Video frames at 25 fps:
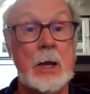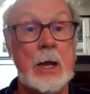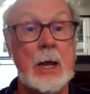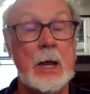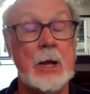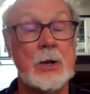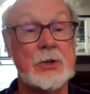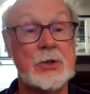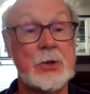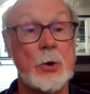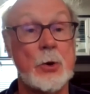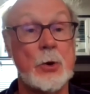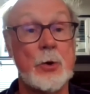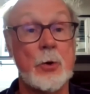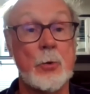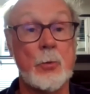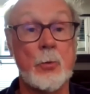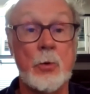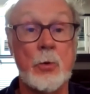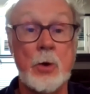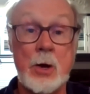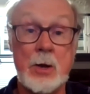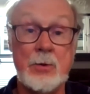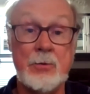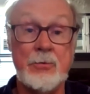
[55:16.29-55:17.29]
And so to
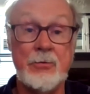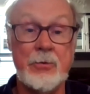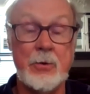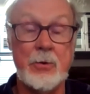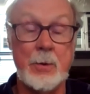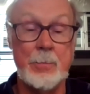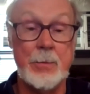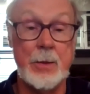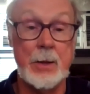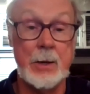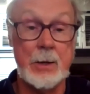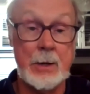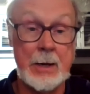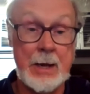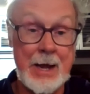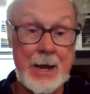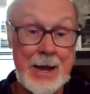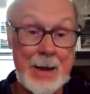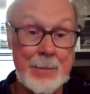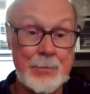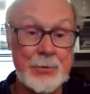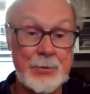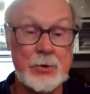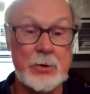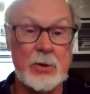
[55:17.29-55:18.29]
run from the
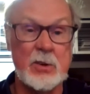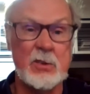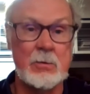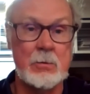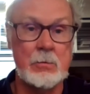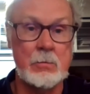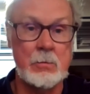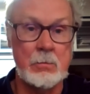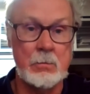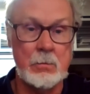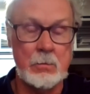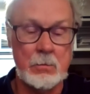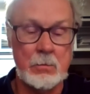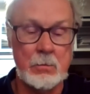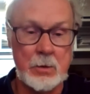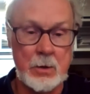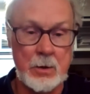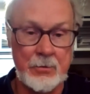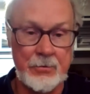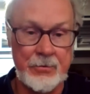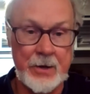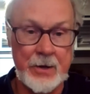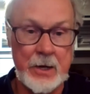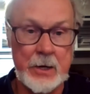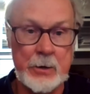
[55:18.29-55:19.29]
captured
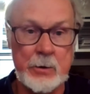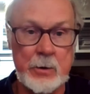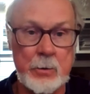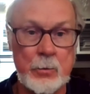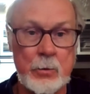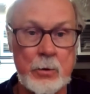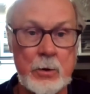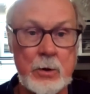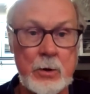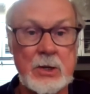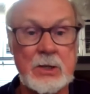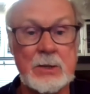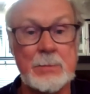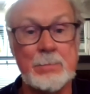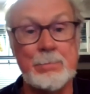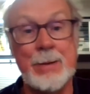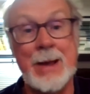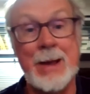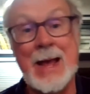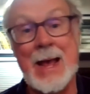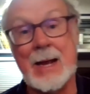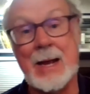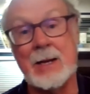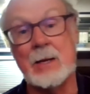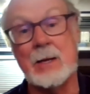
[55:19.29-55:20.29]
Confederate works
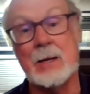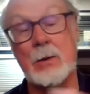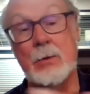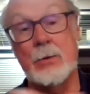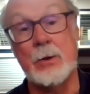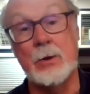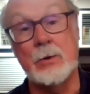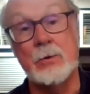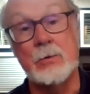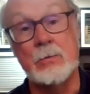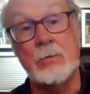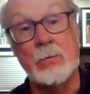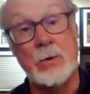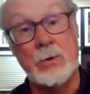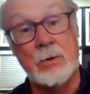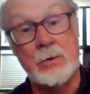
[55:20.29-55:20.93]
back to the